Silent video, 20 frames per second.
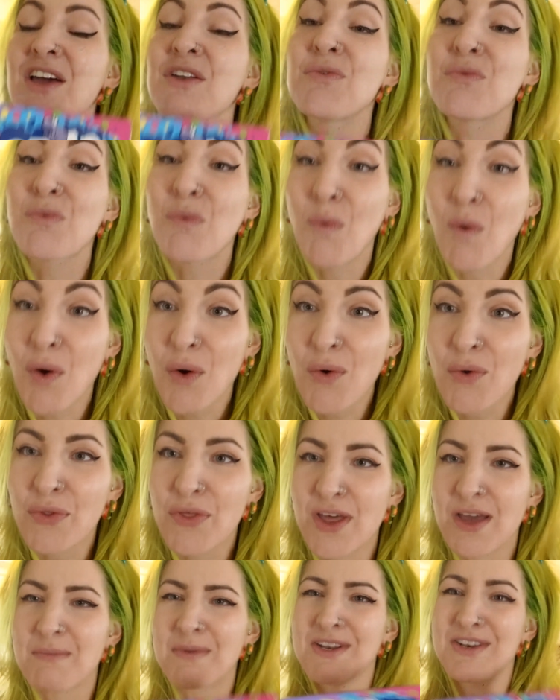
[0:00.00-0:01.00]
and roll
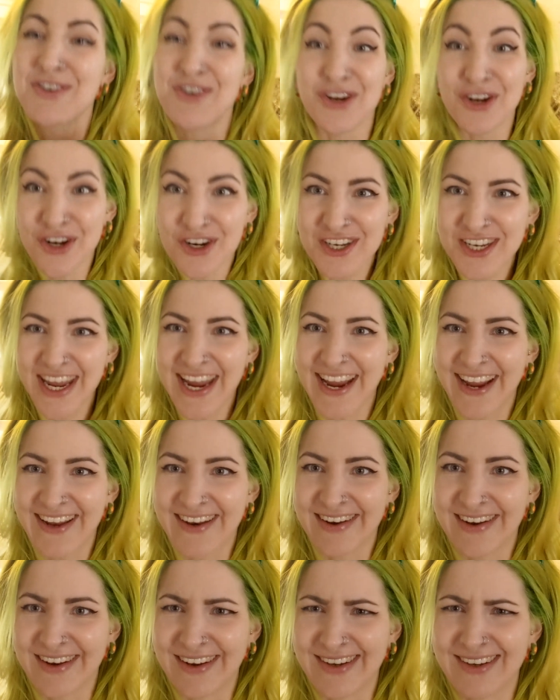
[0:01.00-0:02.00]
them in nerd
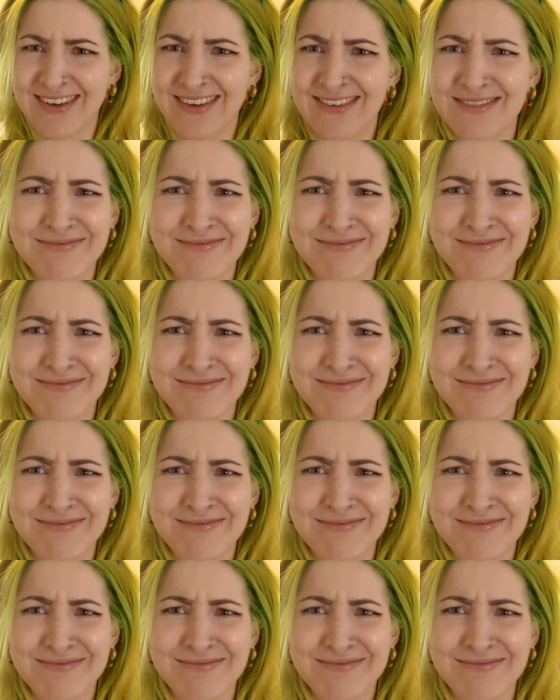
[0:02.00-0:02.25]
candy.